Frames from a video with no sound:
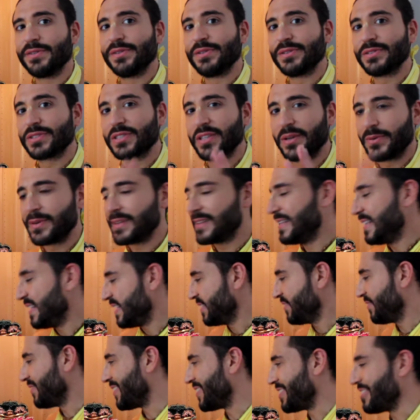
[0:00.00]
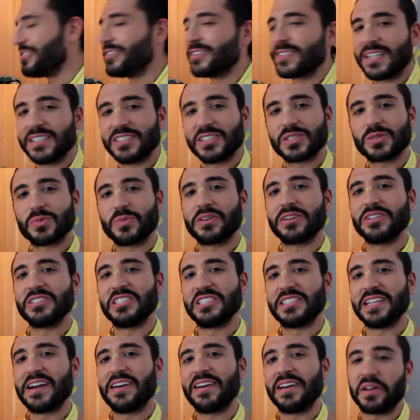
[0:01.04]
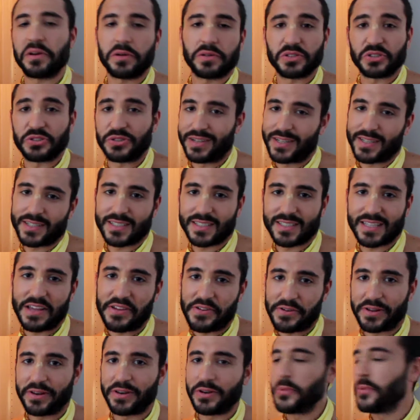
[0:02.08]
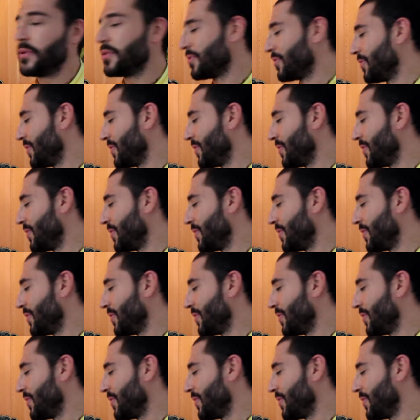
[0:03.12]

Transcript: So with these videos, I just want to share little tricks that you can do with